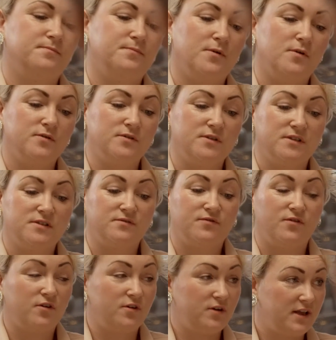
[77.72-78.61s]

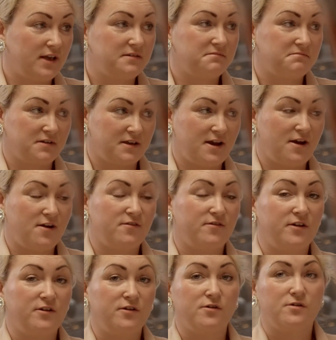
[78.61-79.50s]
For like the
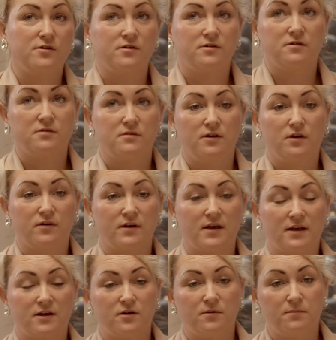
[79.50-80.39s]
caravan, you
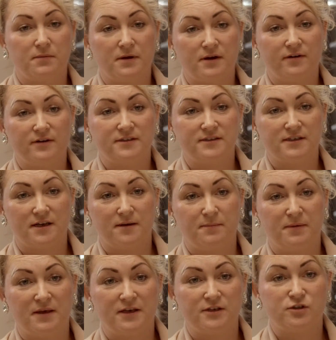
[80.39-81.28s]
can compare it to a
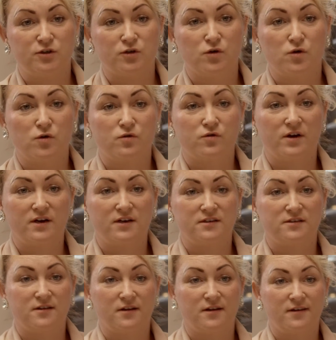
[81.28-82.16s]
pay-as-you-go
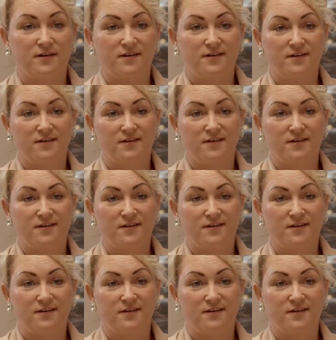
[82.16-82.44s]
credit, like.